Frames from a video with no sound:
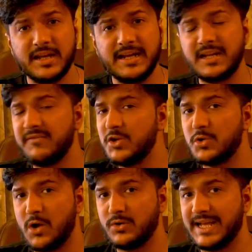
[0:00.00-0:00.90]
interview
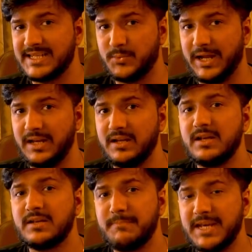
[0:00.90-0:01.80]
round as well.
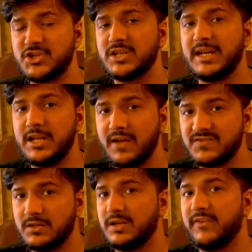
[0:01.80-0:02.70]
Make sure that you have
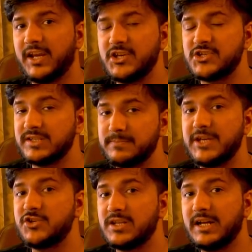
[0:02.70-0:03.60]
certifications,
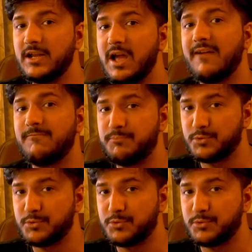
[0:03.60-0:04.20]
make sure that you have